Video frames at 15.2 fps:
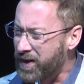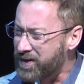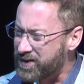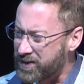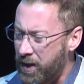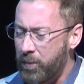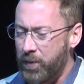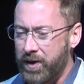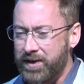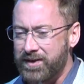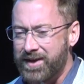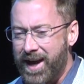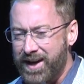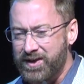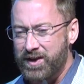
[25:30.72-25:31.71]
But when
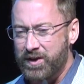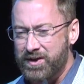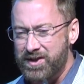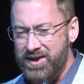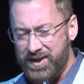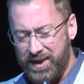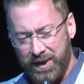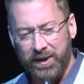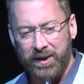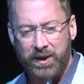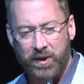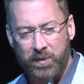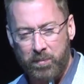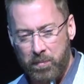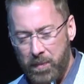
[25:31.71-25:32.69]
someone is actually
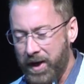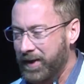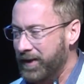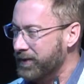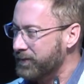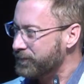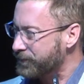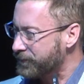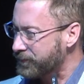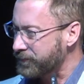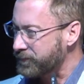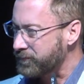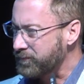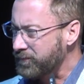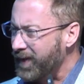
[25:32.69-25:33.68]
stealing your money
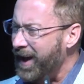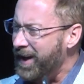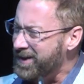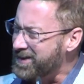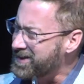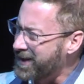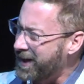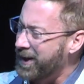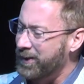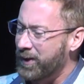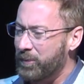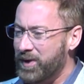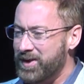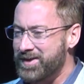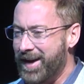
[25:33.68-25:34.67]
and
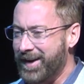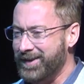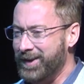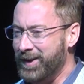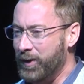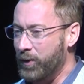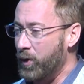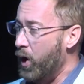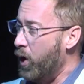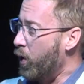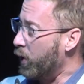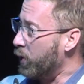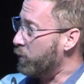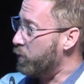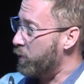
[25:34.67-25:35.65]
saying they're protecting you
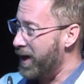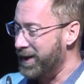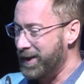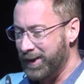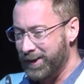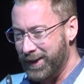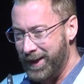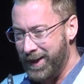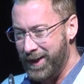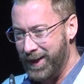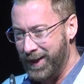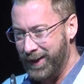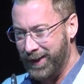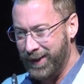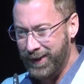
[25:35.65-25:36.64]
or
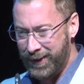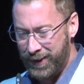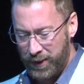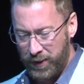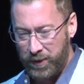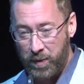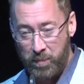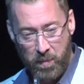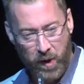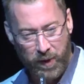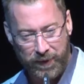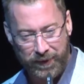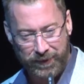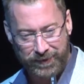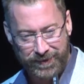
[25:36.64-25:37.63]
regulating the
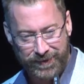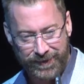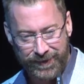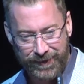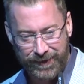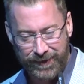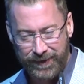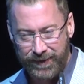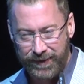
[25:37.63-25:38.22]
market,